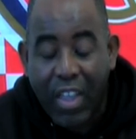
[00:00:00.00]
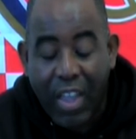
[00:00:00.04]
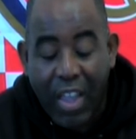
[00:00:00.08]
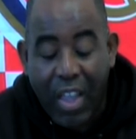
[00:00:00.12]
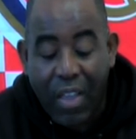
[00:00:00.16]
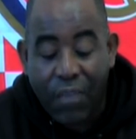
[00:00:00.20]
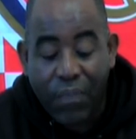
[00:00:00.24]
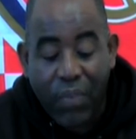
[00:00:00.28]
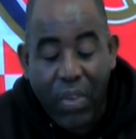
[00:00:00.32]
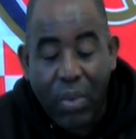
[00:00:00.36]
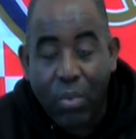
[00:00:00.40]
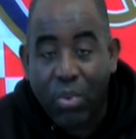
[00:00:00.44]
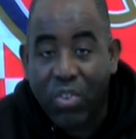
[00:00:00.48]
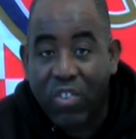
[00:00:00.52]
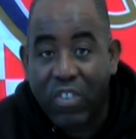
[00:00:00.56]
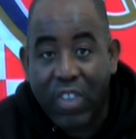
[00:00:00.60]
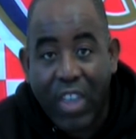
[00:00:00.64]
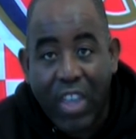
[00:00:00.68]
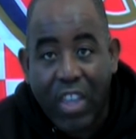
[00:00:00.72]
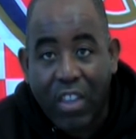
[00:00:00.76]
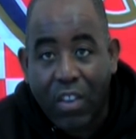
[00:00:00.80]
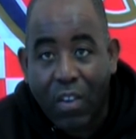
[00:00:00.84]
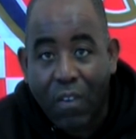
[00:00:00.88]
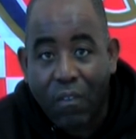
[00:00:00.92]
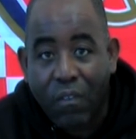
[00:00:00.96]
If it was,
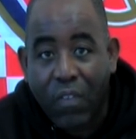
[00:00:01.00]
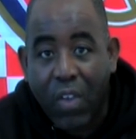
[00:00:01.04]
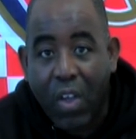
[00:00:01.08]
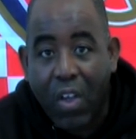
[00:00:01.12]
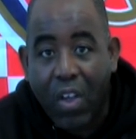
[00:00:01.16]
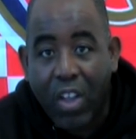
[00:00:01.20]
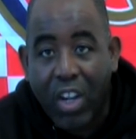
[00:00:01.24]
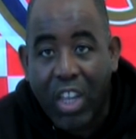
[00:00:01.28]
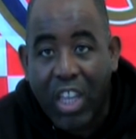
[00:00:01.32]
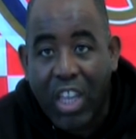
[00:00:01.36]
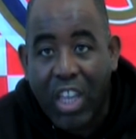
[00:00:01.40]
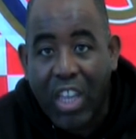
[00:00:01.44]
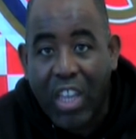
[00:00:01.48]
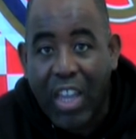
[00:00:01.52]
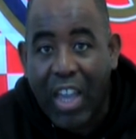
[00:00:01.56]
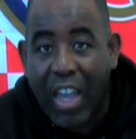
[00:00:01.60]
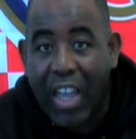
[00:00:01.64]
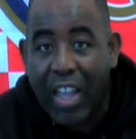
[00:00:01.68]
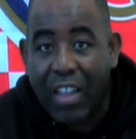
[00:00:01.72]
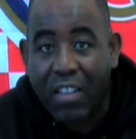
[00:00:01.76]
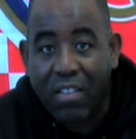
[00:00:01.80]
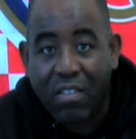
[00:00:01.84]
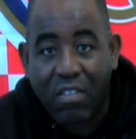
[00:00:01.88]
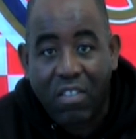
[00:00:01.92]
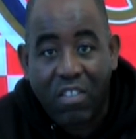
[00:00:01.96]
say, Cavani
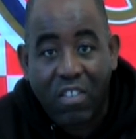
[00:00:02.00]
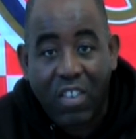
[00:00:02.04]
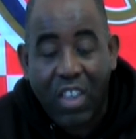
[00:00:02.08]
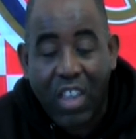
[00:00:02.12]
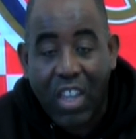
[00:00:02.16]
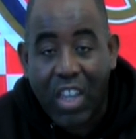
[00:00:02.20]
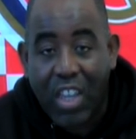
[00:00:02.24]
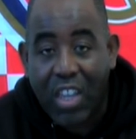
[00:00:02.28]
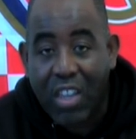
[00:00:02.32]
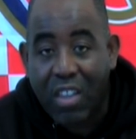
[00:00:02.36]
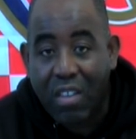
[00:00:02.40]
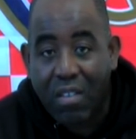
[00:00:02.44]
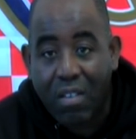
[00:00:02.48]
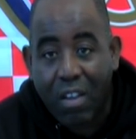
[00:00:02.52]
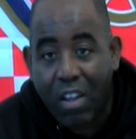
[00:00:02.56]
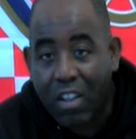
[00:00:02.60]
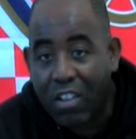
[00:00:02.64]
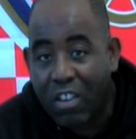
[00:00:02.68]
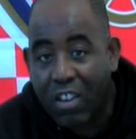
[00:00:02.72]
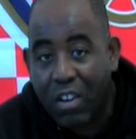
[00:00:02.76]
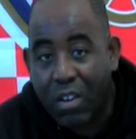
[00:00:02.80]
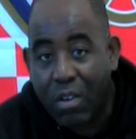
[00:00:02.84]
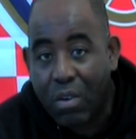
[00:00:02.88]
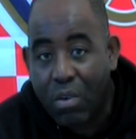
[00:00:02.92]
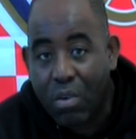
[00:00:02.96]
and, say, I
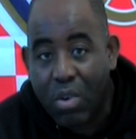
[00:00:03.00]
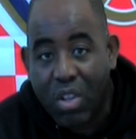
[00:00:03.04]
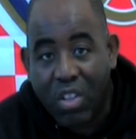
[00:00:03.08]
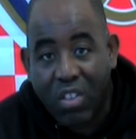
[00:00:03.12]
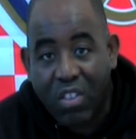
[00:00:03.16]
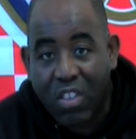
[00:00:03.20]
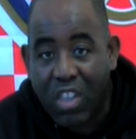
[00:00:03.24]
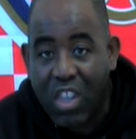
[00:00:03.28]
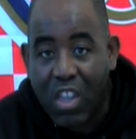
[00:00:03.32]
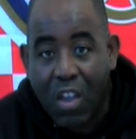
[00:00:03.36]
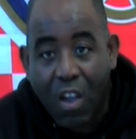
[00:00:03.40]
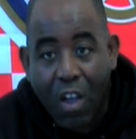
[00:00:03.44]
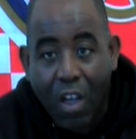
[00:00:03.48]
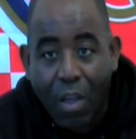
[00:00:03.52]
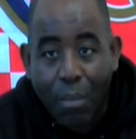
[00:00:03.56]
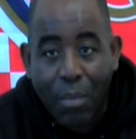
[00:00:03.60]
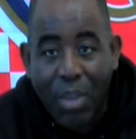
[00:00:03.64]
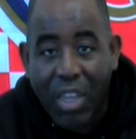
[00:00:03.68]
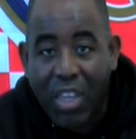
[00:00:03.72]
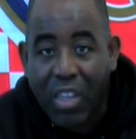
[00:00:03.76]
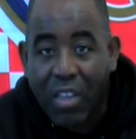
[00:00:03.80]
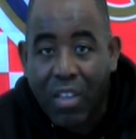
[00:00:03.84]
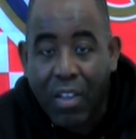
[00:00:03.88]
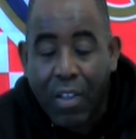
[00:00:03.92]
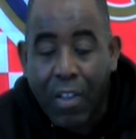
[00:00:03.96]
don't know, uh,
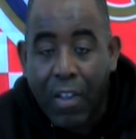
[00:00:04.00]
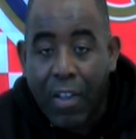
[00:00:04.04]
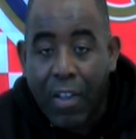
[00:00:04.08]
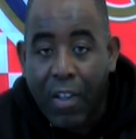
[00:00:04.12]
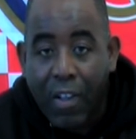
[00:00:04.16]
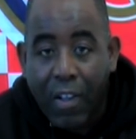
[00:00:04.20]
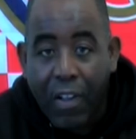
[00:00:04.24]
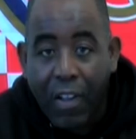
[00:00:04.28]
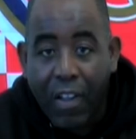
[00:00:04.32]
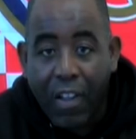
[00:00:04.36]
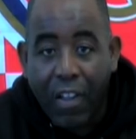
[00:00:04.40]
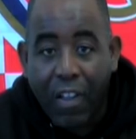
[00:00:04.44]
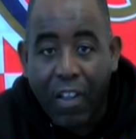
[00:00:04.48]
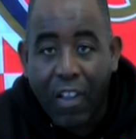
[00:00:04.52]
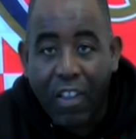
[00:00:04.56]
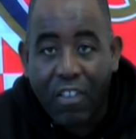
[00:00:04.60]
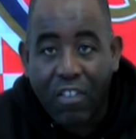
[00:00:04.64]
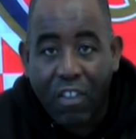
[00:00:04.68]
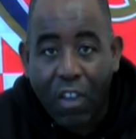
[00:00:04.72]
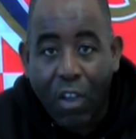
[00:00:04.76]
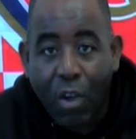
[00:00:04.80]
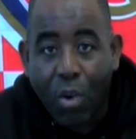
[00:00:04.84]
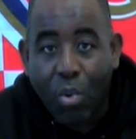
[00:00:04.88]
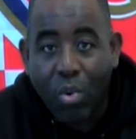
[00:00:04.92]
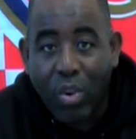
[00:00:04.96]
Diame uh, as
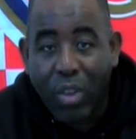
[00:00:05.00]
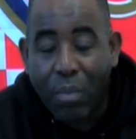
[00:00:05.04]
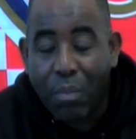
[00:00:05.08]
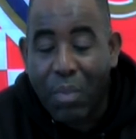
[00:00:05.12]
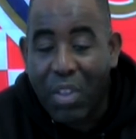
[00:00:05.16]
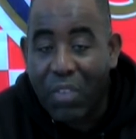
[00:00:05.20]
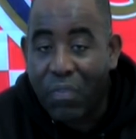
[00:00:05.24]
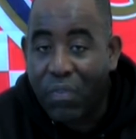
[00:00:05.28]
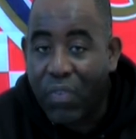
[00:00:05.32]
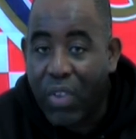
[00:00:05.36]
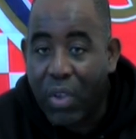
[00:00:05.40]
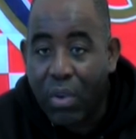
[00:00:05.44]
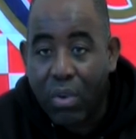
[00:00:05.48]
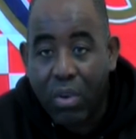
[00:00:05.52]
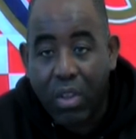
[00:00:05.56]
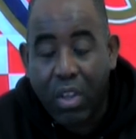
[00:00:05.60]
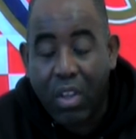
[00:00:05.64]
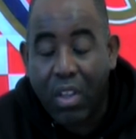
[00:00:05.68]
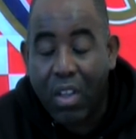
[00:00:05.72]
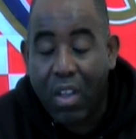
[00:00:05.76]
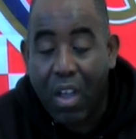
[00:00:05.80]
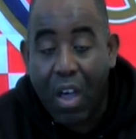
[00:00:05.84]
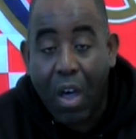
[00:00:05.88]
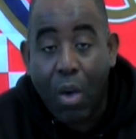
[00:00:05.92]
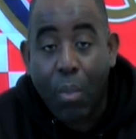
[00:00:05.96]
a holding
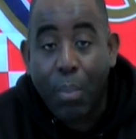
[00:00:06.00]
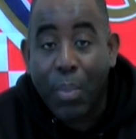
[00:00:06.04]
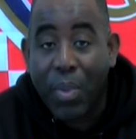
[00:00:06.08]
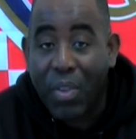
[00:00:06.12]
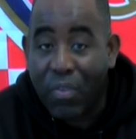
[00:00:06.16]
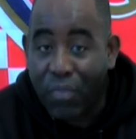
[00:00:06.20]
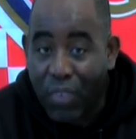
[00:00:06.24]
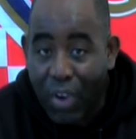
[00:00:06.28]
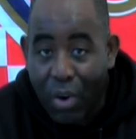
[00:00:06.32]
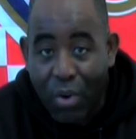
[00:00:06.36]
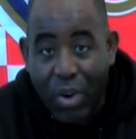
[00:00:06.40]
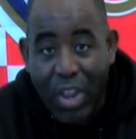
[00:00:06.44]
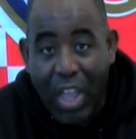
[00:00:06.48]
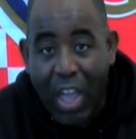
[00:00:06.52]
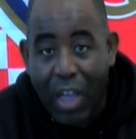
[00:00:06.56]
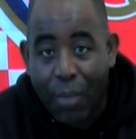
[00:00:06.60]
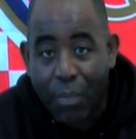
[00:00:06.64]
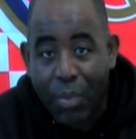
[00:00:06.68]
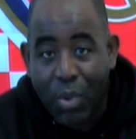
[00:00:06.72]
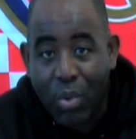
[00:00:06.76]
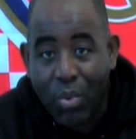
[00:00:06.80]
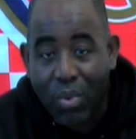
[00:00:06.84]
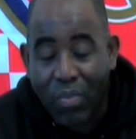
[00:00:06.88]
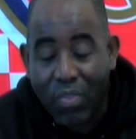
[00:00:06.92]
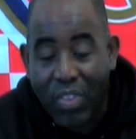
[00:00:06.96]
midfielder, I'll be very
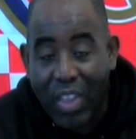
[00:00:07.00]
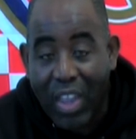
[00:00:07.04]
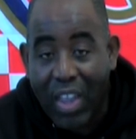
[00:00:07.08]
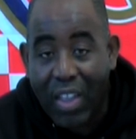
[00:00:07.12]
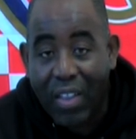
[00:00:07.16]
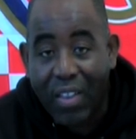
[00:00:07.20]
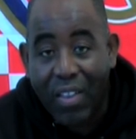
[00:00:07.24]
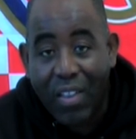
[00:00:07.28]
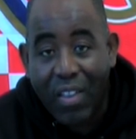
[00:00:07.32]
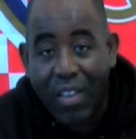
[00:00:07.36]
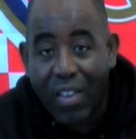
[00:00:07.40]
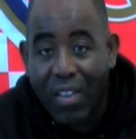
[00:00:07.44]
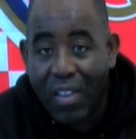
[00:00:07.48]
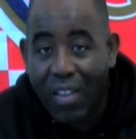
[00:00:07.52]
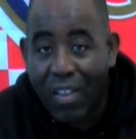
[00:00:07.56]
happy with that.